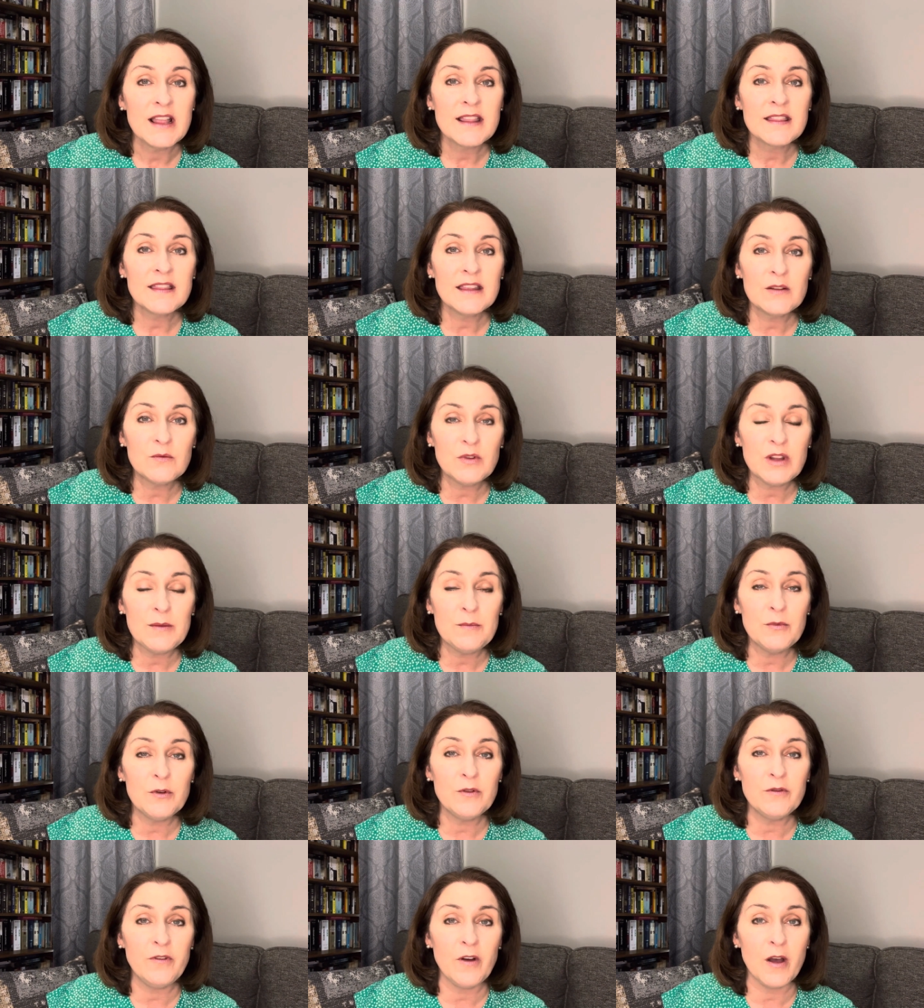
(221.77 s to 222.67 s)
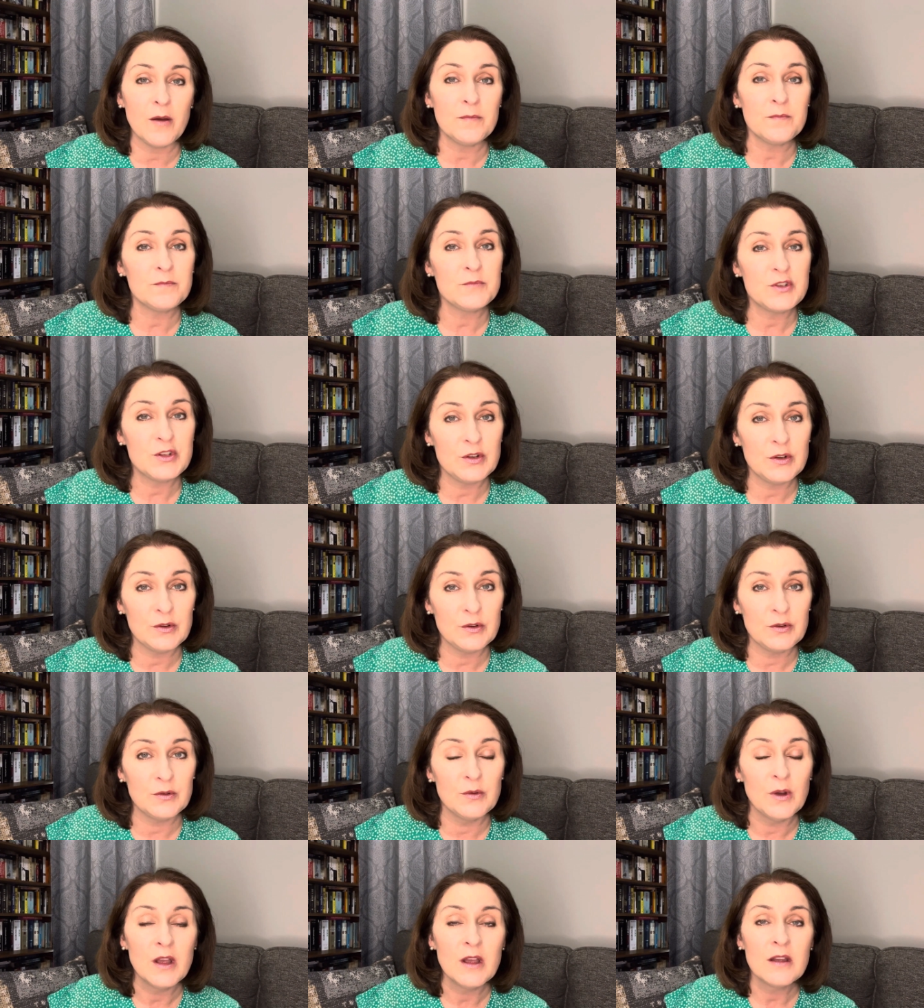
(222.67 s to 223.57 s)
then we move up
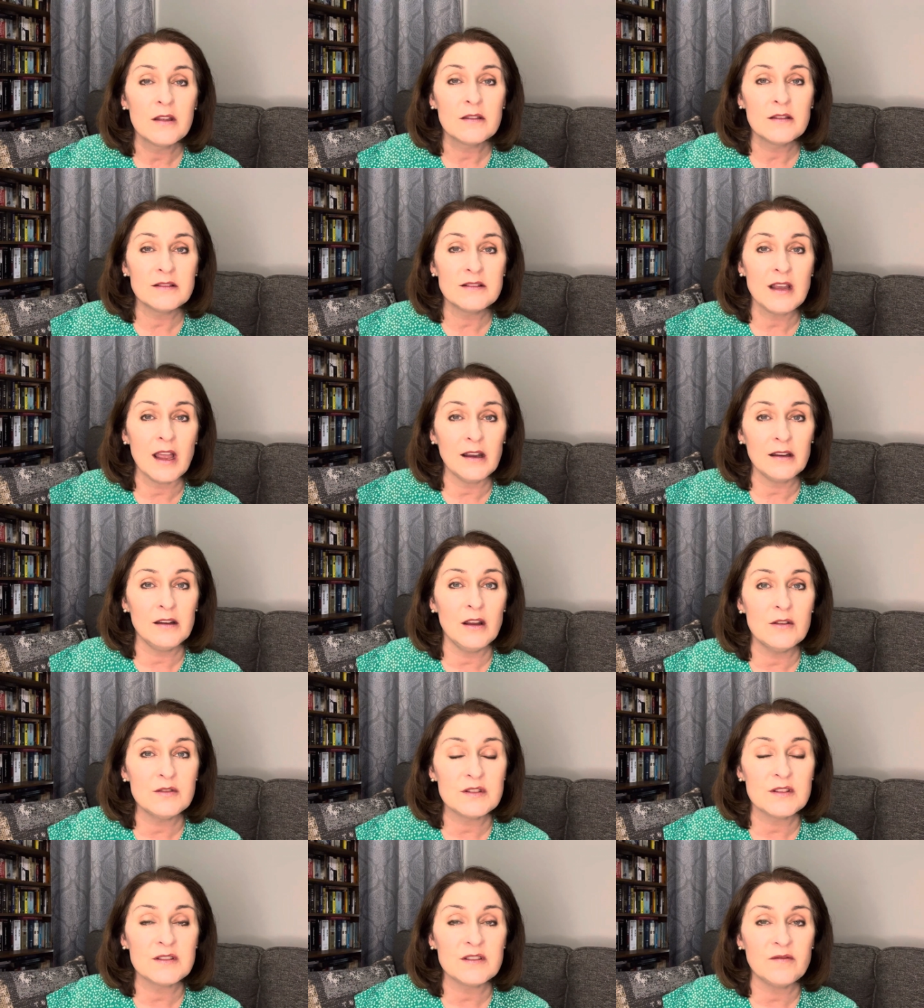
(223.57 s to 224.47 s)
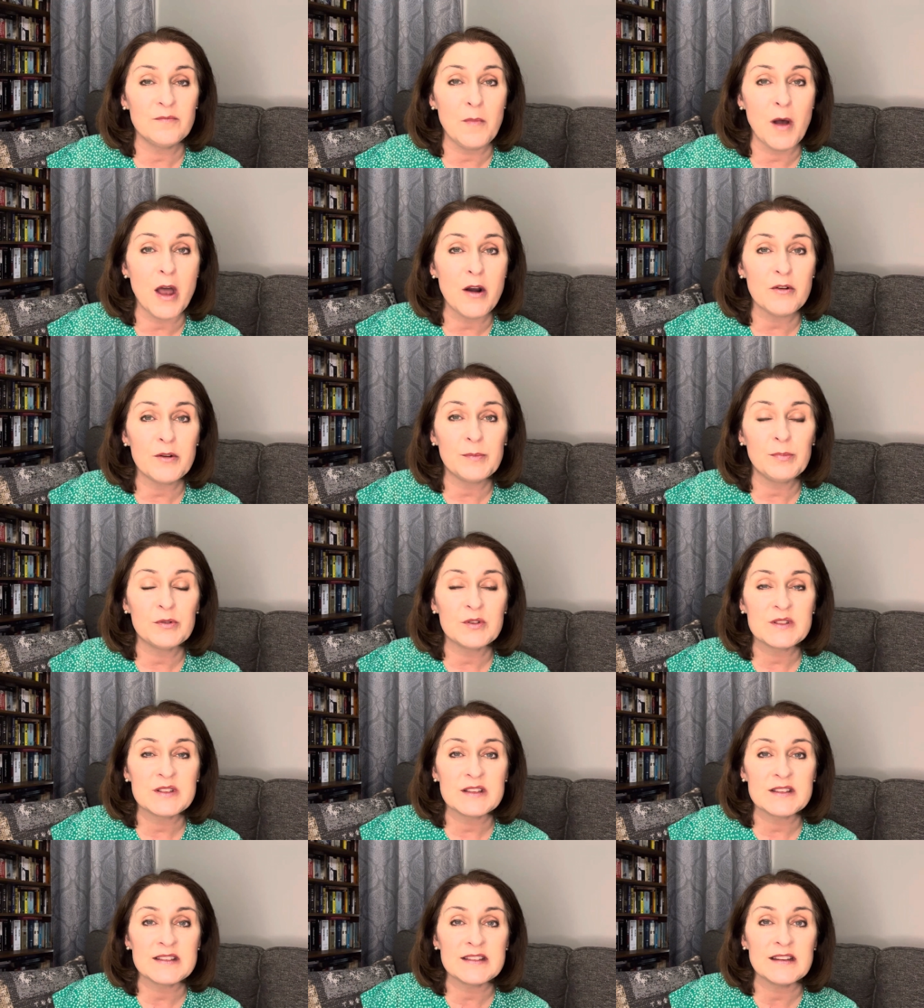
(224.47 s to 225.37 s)
to the diagnosis of moderate
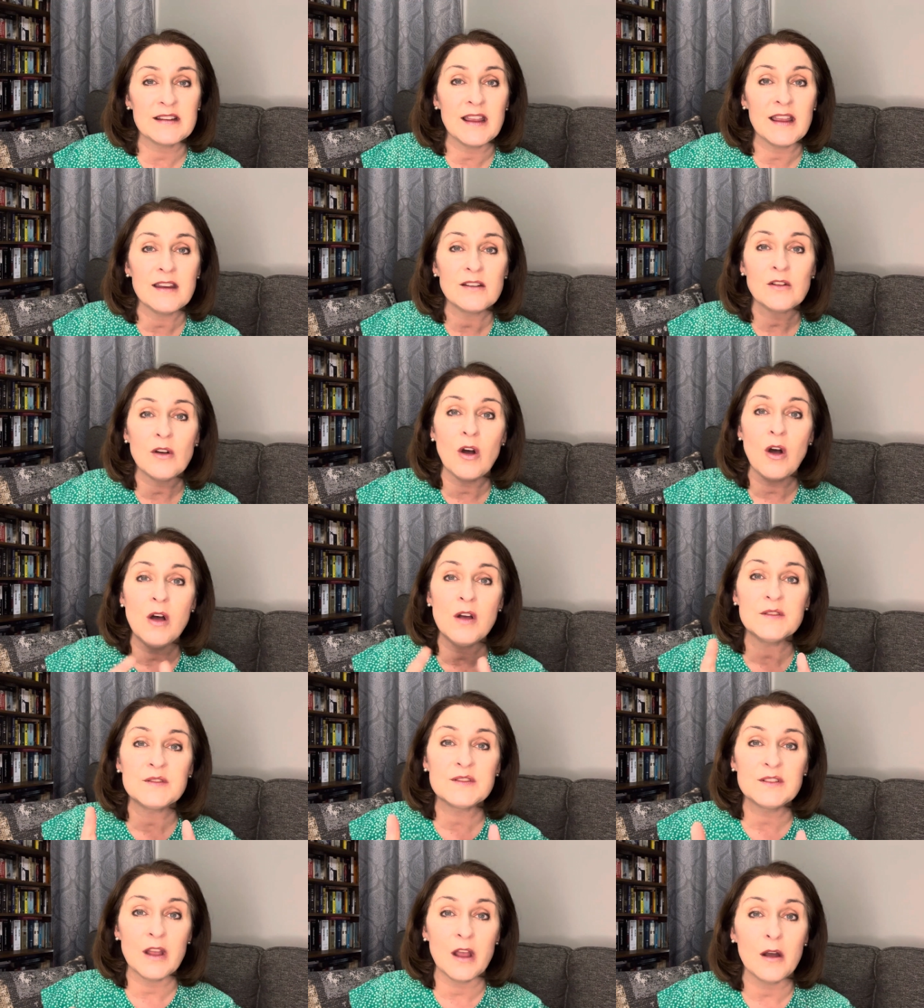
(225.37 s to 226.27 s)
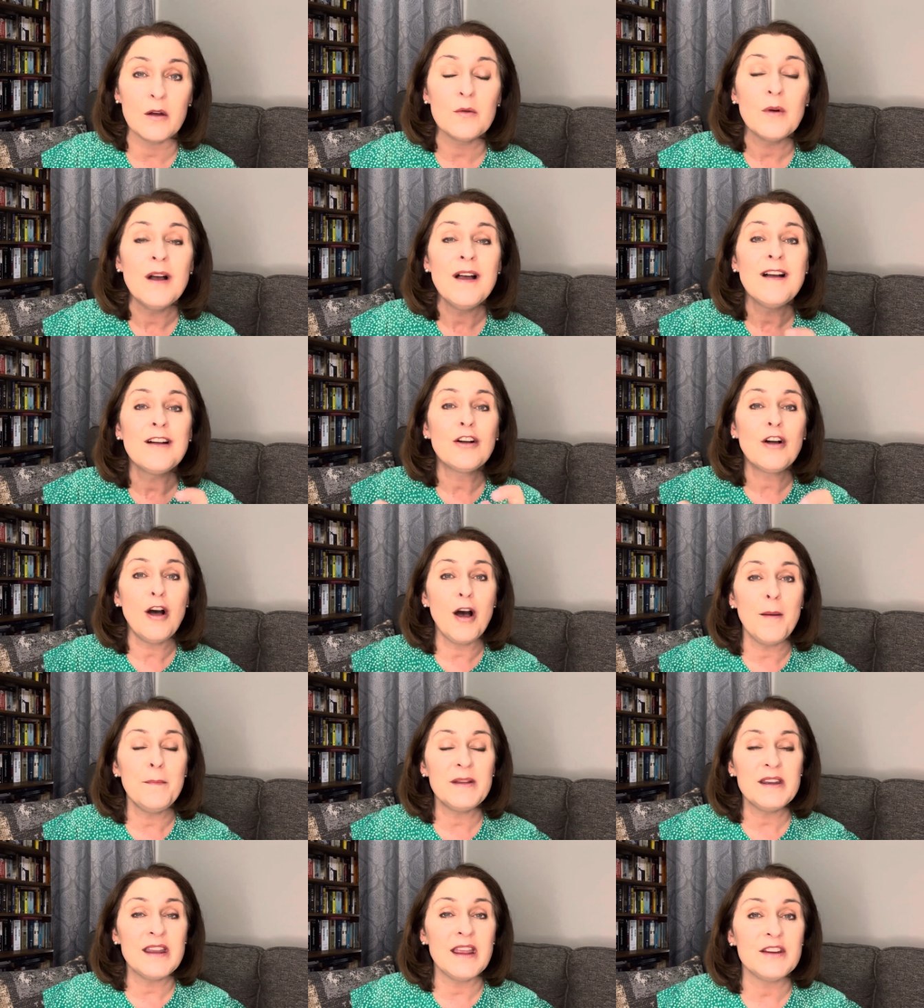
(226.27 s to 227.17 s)
persistent and also
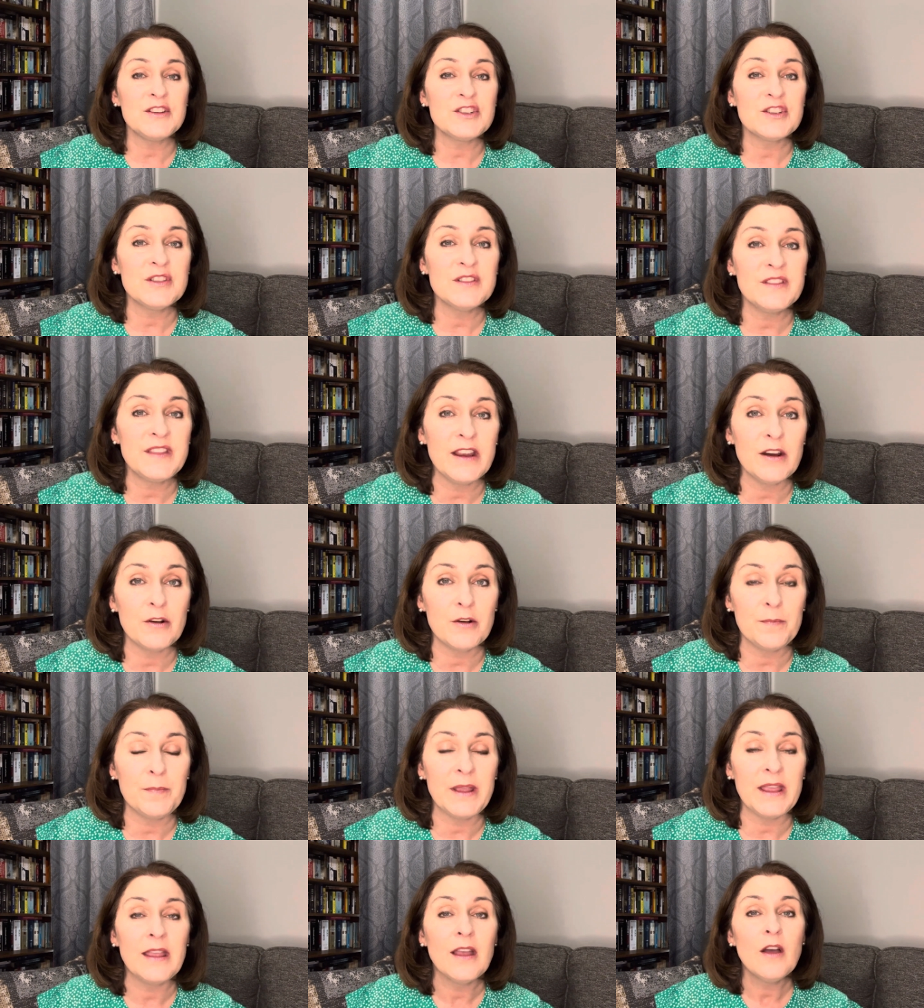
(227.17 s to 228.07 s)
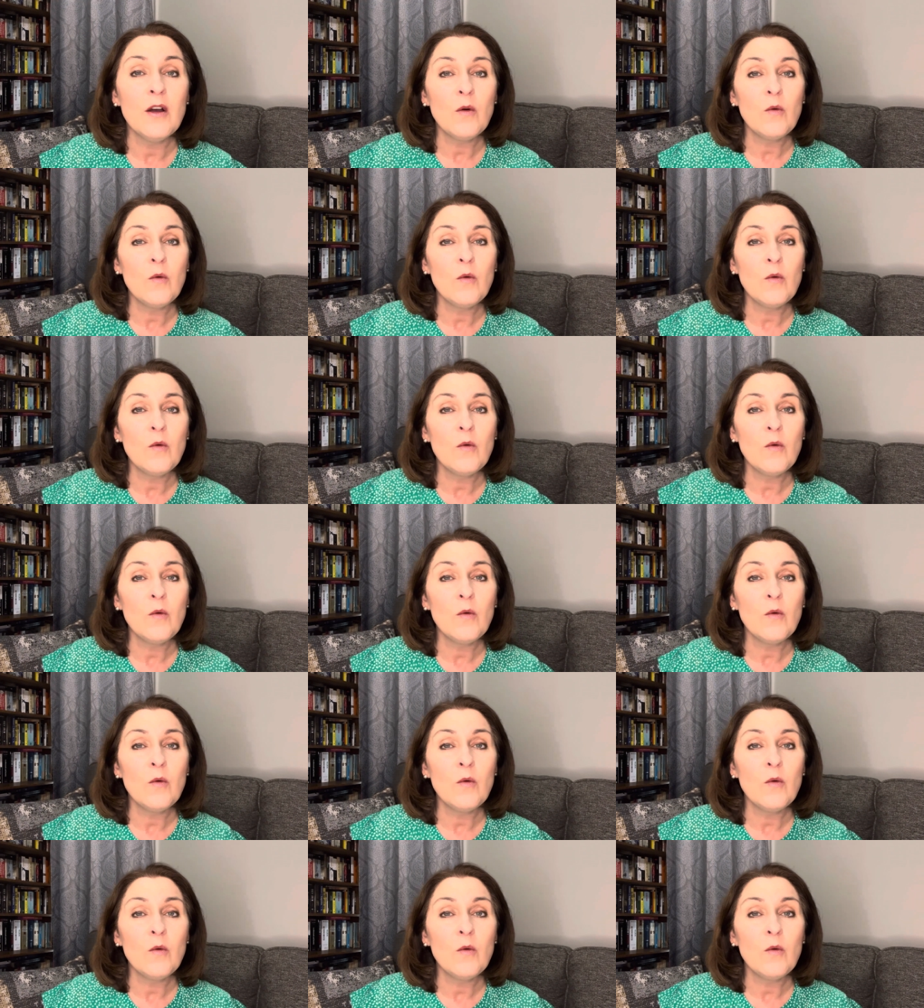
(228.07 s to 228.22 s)
combination therapy,